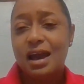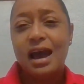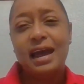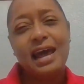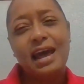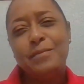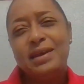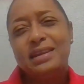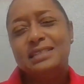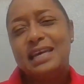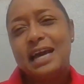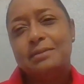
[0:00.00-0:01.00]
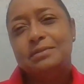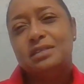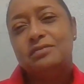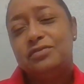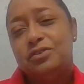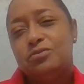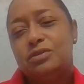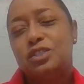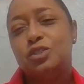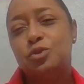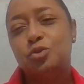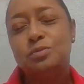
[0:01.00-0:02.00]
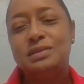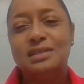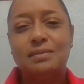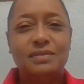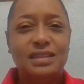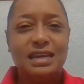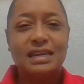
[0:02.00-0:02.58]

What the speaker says: And how many times have you assumed something